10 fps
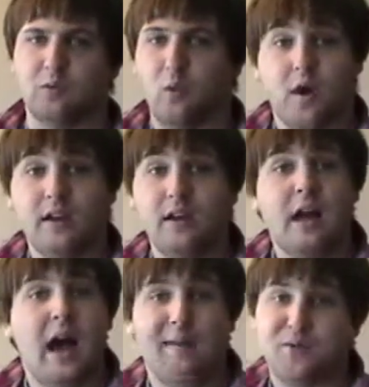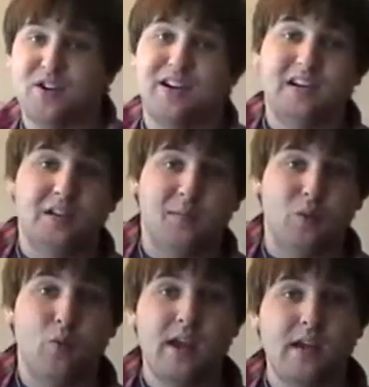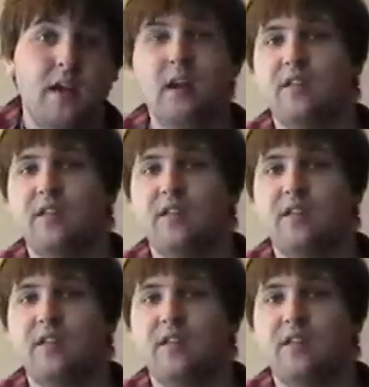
One, I'm pretending to be weak.